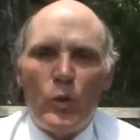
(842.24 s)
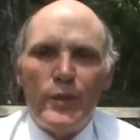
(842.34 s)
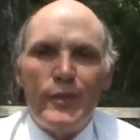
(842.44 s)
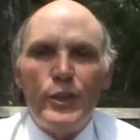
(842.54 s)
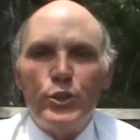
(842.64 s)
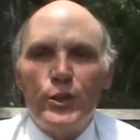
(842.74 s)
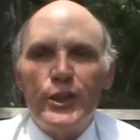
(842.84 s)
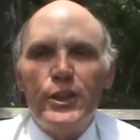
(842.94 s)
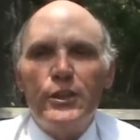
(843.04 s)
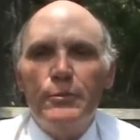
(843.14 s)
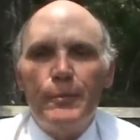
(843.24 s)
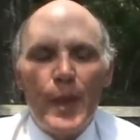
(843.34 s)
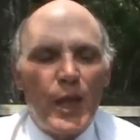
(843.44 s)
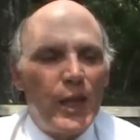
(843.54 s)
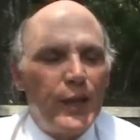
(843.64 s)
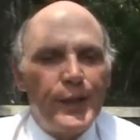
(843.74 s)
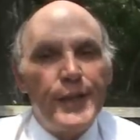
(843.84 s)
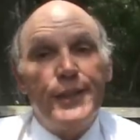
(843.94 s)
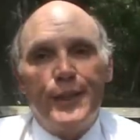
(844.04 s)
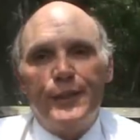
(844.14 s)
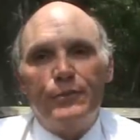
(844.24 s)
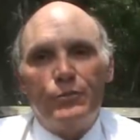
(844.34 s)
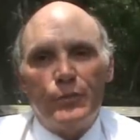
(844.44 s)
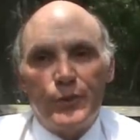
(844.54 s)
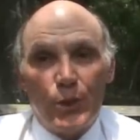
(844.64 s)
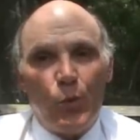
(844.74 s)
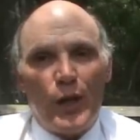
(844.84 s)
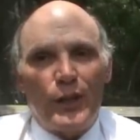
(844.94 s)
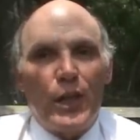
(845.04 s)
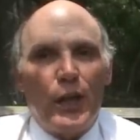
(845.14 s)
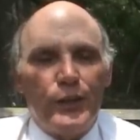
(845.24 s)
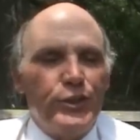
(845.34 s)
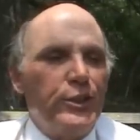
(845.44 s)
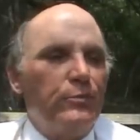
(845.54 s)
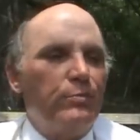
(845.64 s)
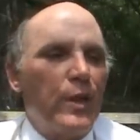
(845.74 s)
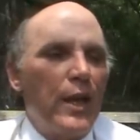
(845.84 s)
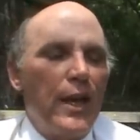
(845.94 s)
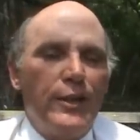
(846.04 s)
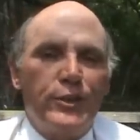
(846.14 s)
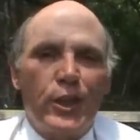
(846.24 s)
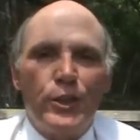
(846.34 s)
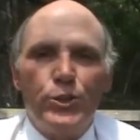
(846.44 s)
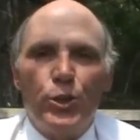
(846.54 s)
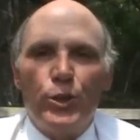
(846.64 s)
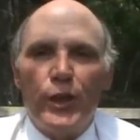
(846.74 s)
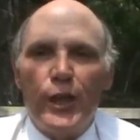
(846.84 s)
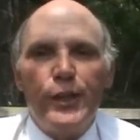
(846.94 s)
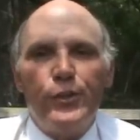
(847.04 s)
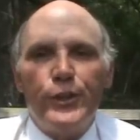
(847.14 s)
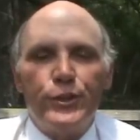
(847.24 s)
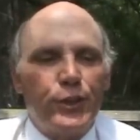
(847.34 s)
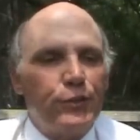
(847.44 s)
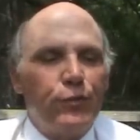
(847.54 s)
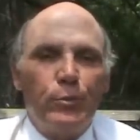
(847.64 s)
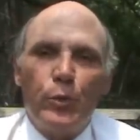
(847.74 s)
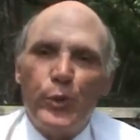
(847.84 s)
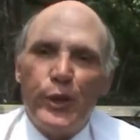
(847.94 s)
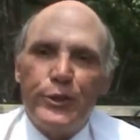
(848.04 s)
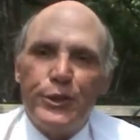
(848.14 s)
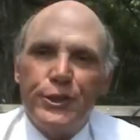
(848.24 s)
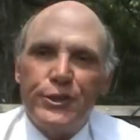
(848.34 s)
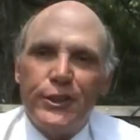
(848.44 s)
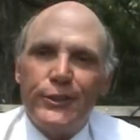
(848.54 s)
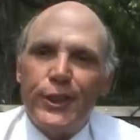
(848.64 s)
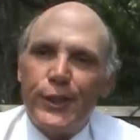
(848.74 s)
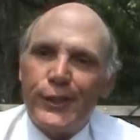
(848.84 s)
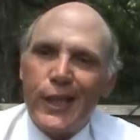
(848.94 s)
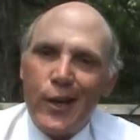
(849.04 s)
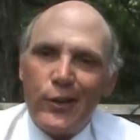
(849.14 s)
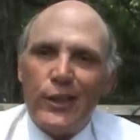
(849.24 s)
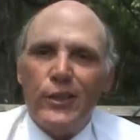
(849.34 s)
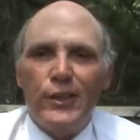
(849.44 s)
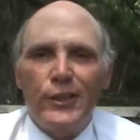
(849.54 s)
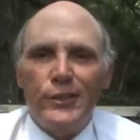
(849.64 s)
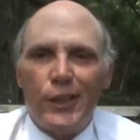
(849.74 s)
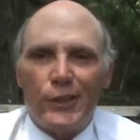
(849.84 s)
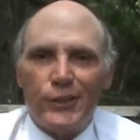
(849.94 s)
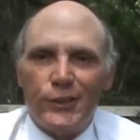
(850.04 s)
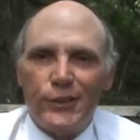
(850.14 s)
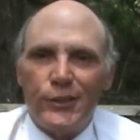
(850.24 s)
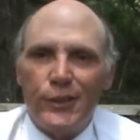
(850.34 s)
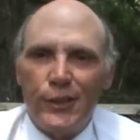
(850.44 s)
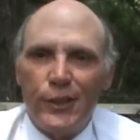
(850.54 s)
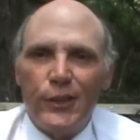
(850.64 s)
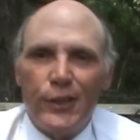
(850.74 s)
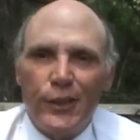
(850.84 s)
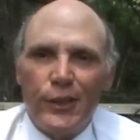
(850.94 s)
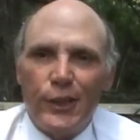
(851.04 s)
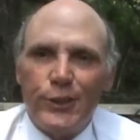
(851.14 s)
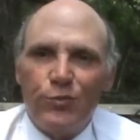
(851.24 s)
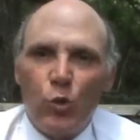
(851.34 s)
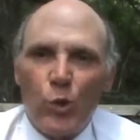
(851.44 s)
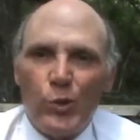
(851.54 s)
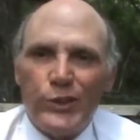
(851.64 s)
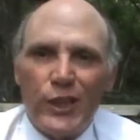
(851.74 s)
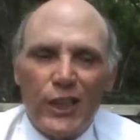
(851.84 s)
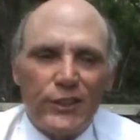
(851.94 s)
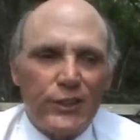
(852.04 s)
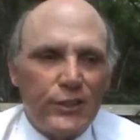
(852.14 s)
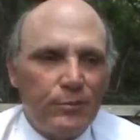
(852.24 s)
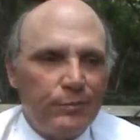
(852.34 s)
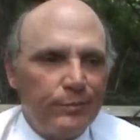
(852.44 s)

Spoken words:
Well, eventually they did somewhat acknowledge it and scheduled a hearing to confirm arrearages in Tarrant County, Texas. That's in Fort Worth, Texas.